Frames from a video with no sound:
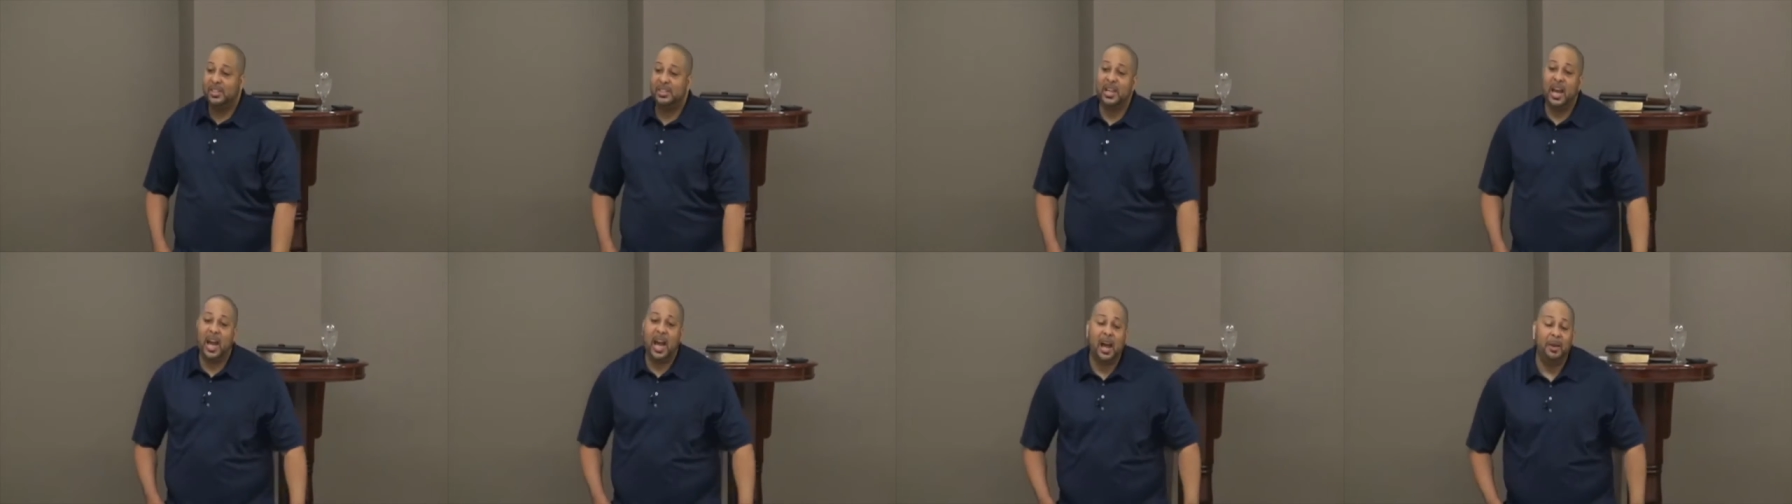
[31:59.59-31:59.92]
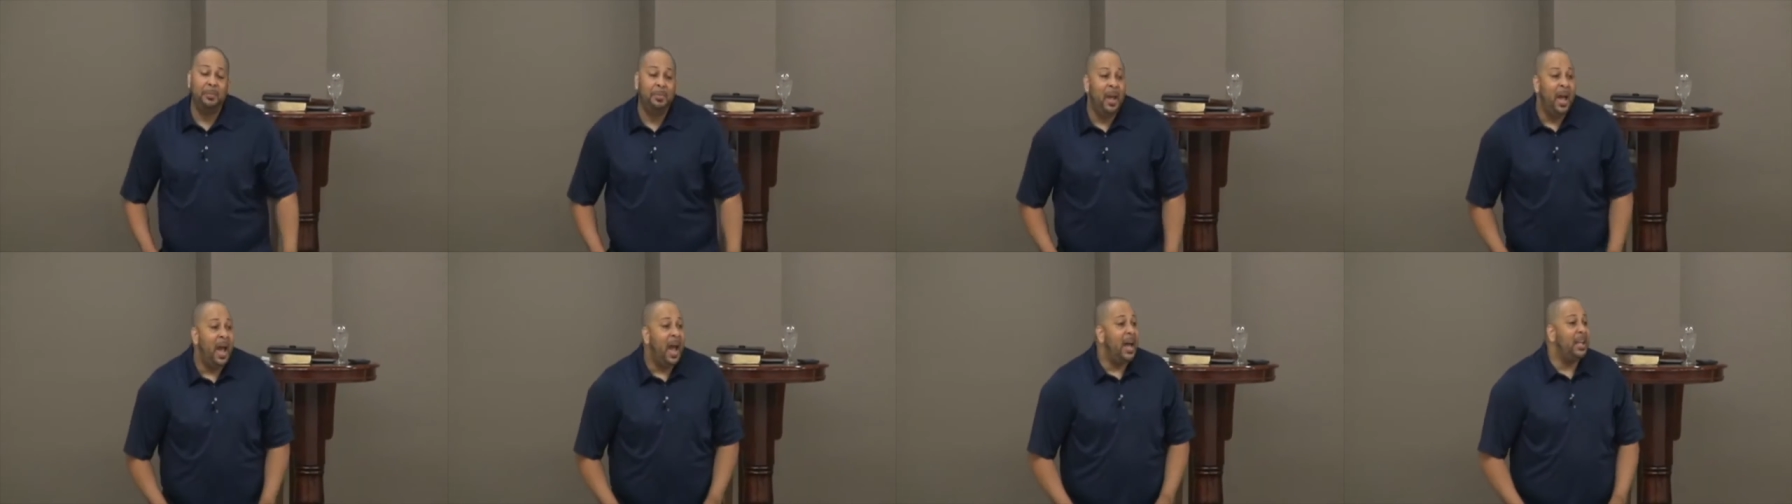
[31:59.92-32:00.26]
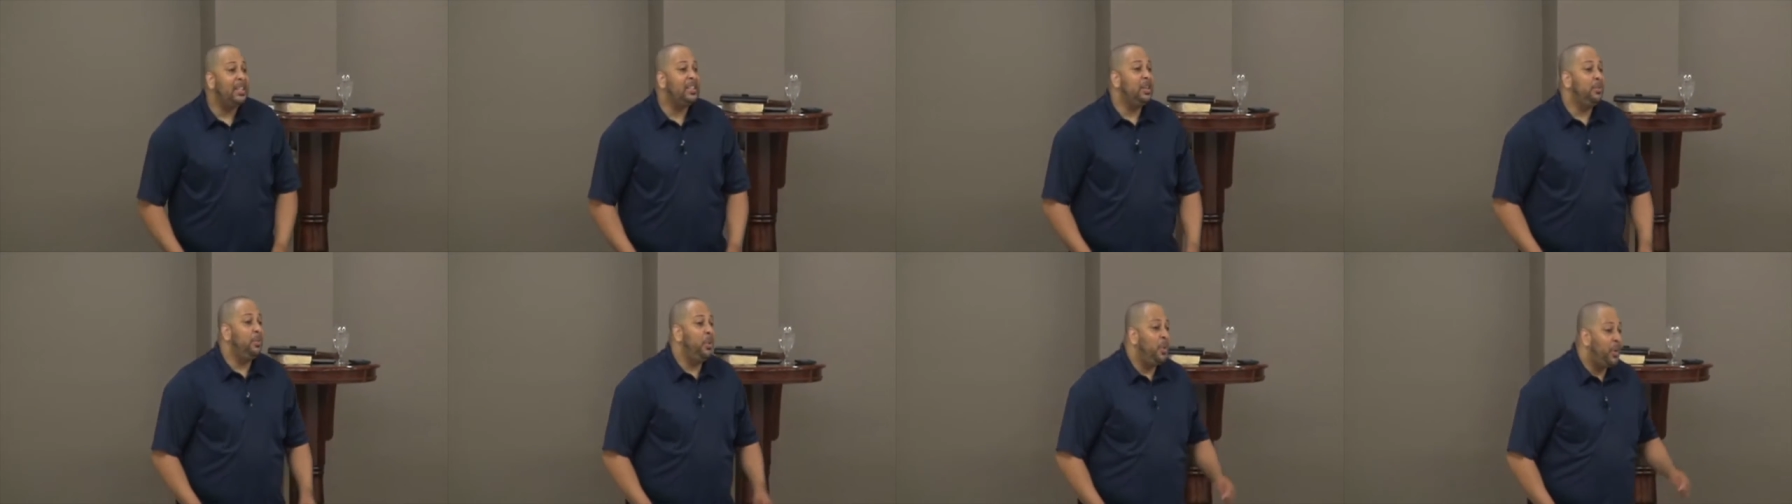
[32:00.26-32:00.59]
job. I
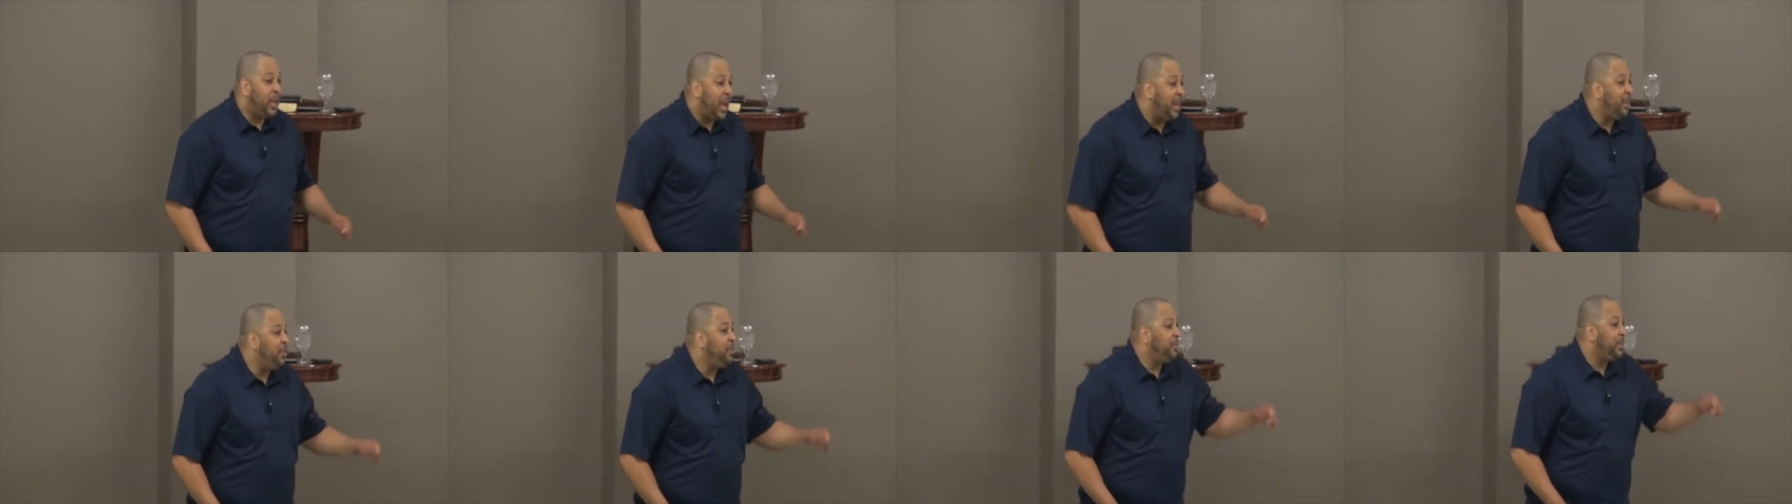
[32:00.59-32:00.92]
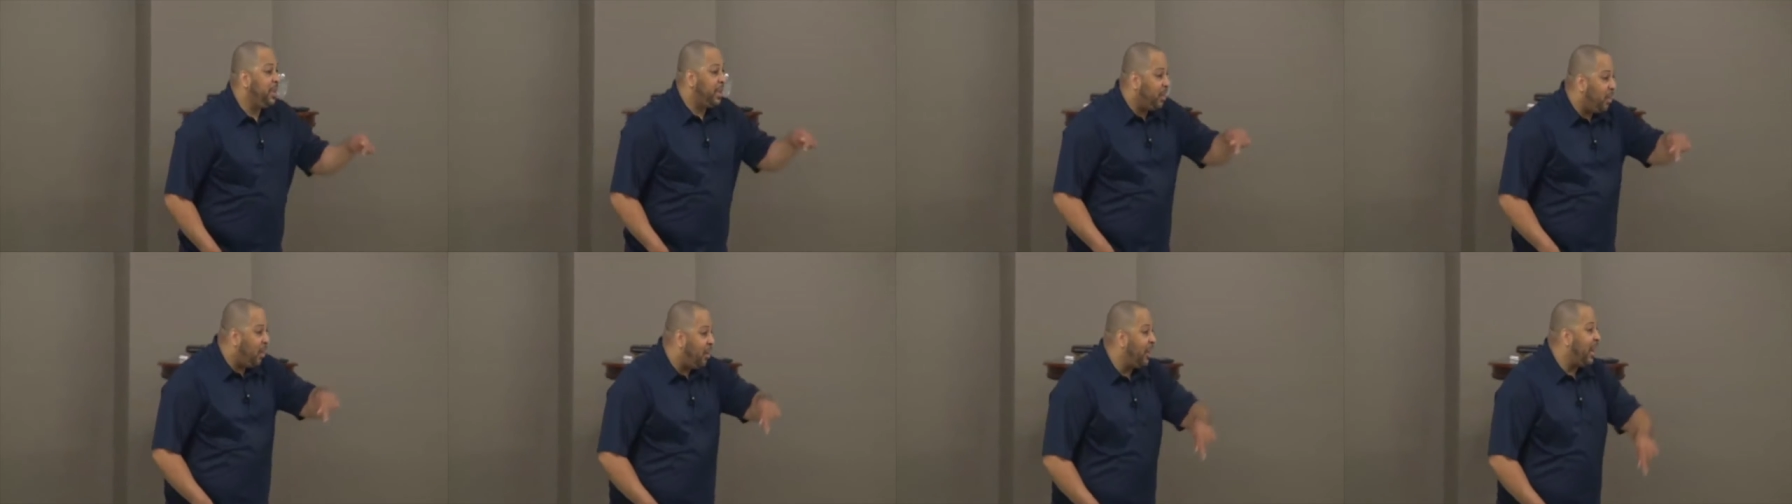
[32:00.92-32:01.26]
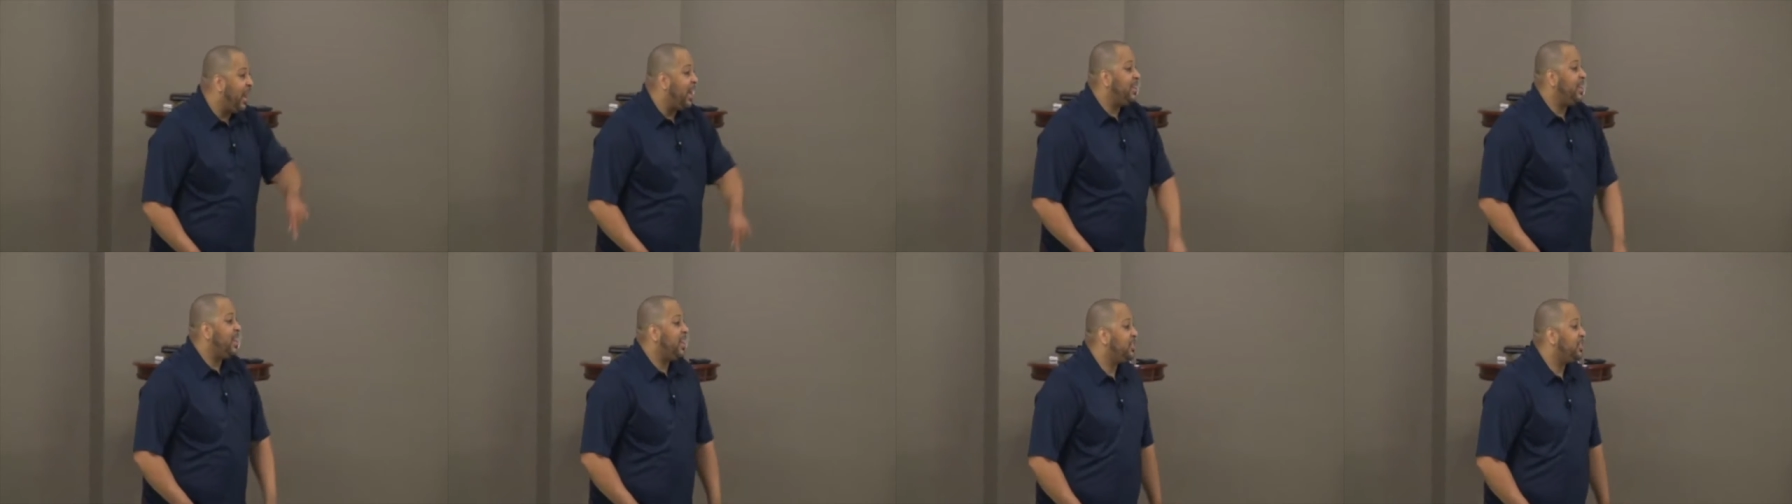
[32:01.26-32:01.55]
said, okay, you did all that